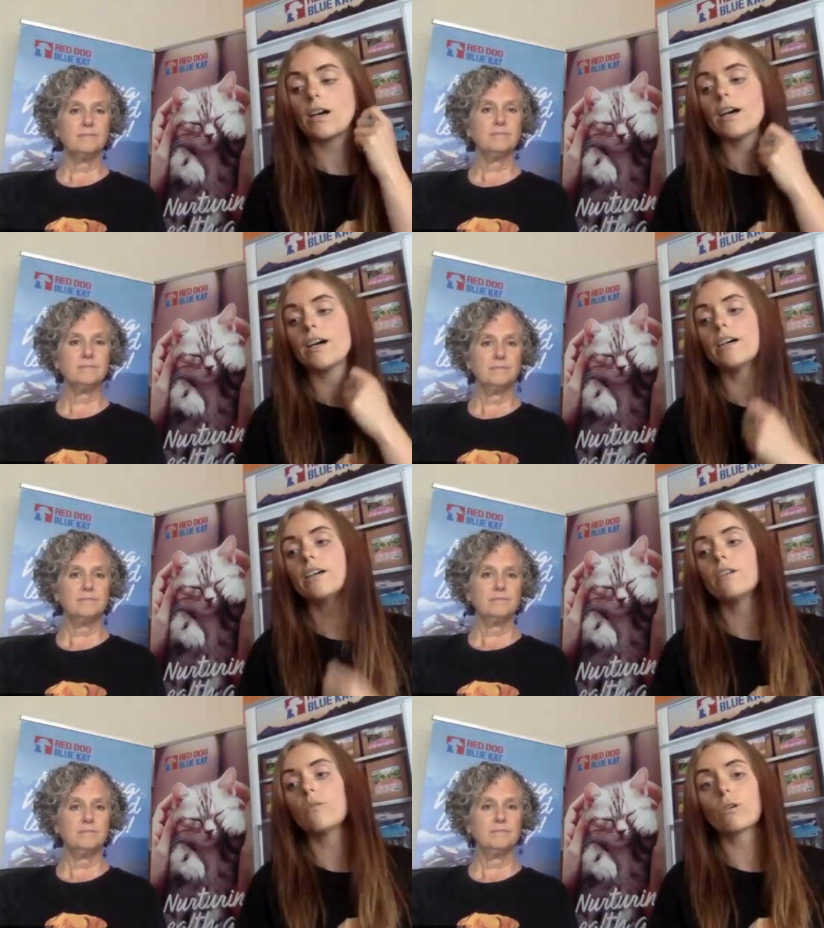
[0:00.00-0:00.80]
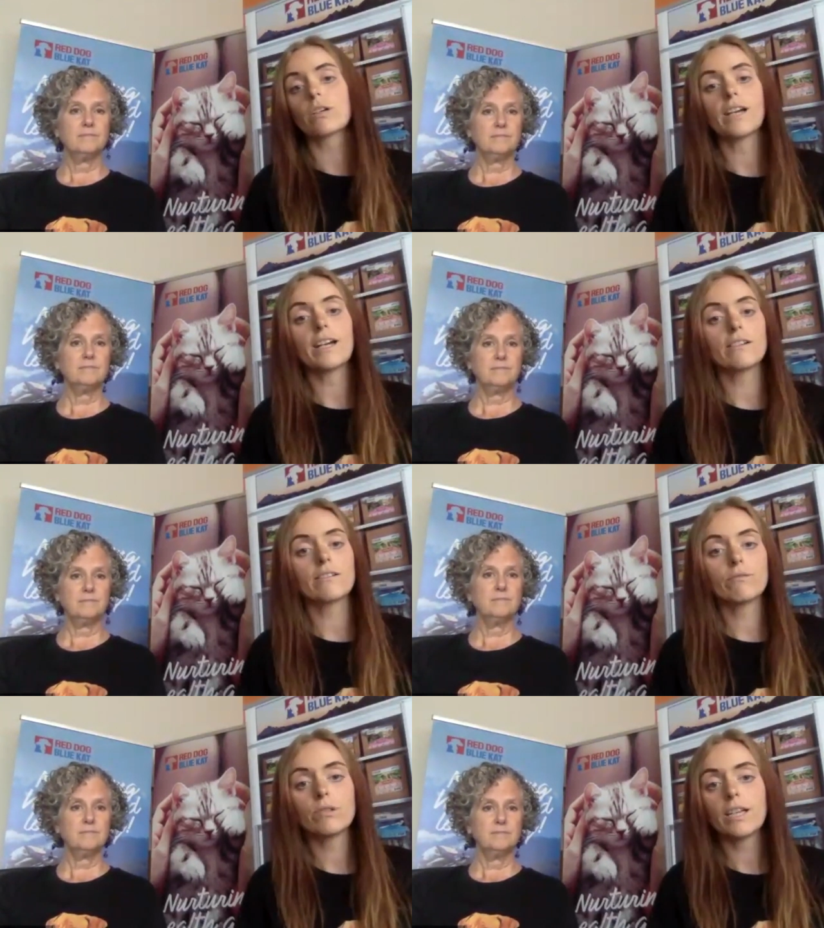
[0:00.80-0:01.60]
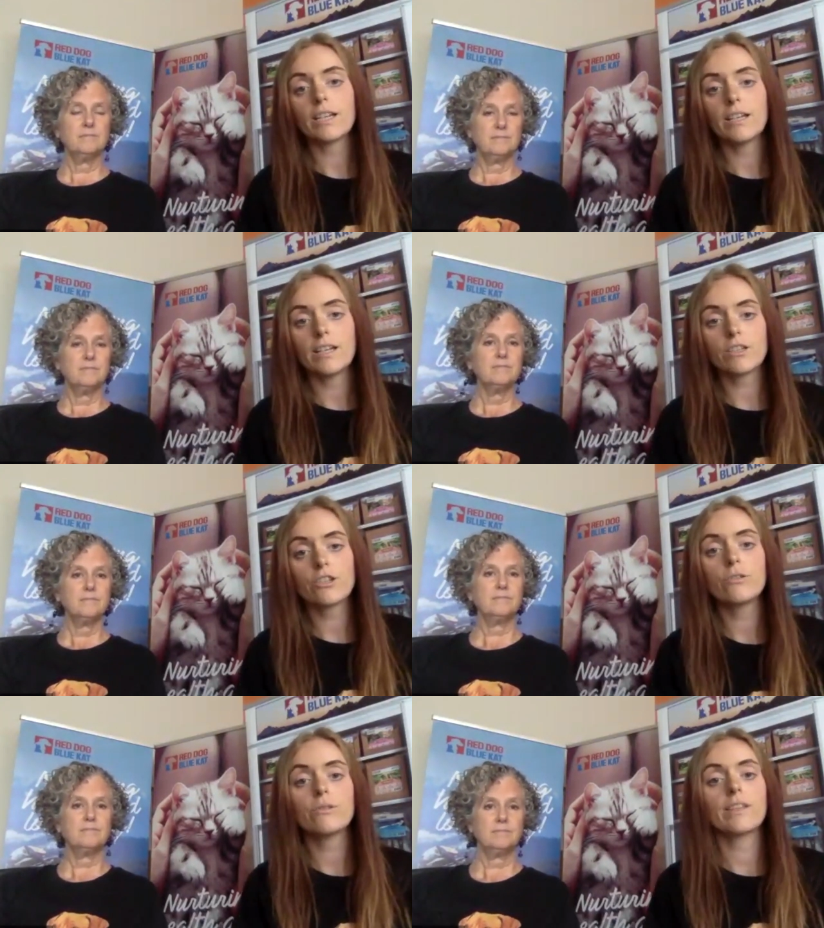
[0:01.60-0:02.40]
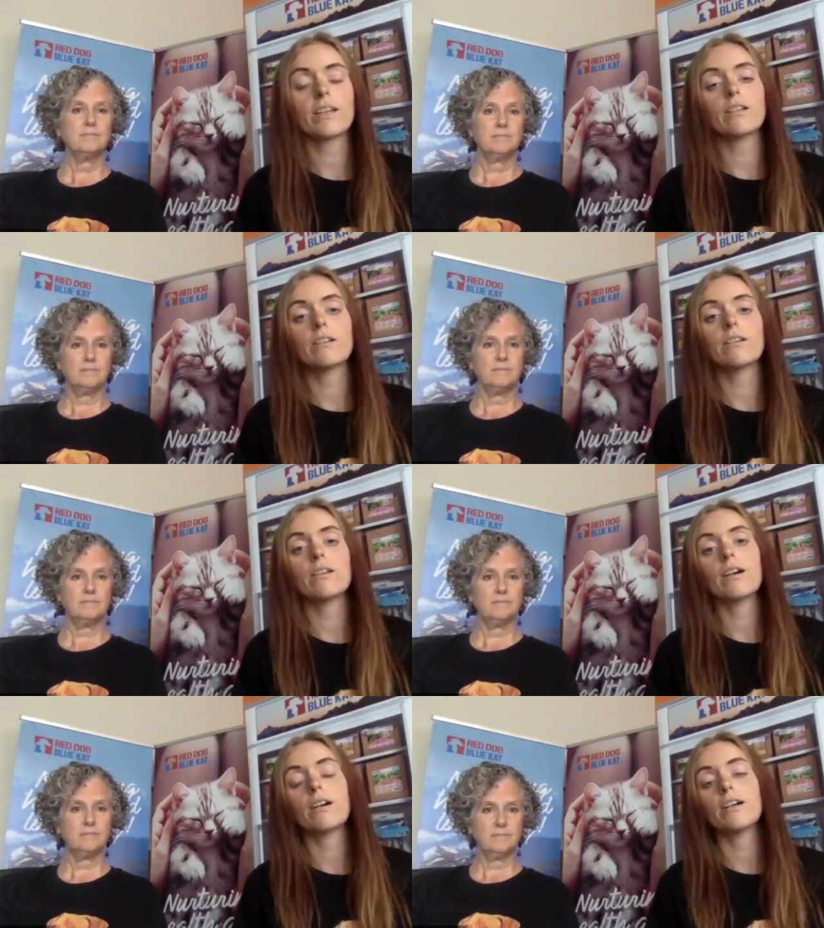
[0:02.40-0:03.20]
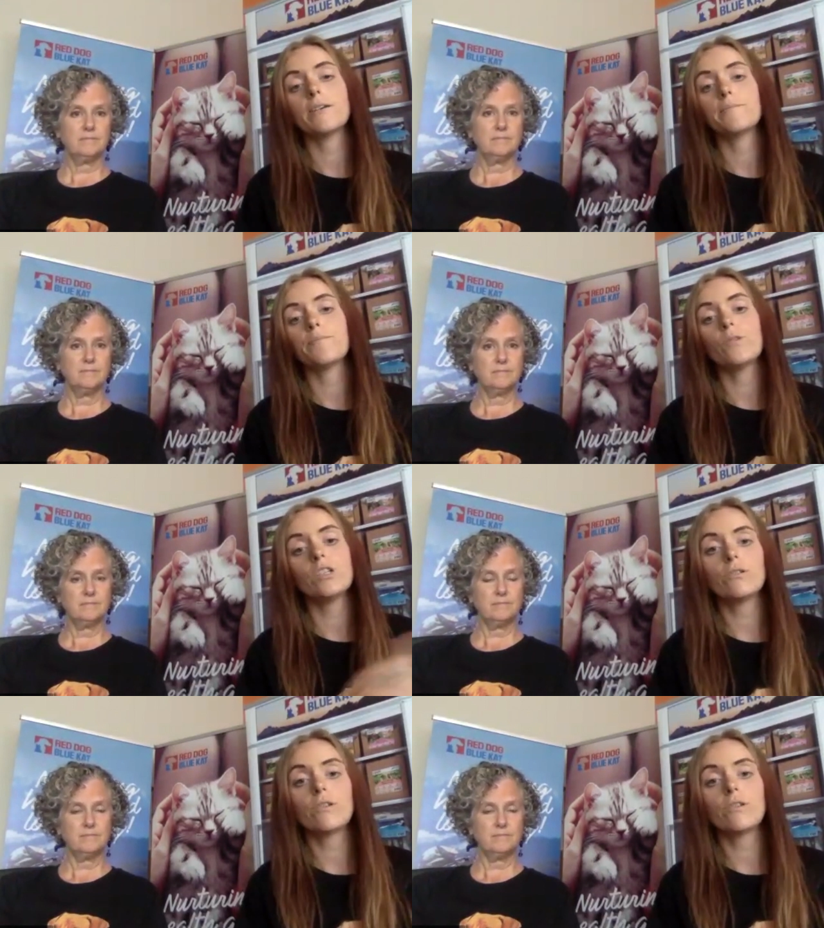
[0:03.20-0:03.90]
Speaker 1: uh, or gut related issues, then um, we do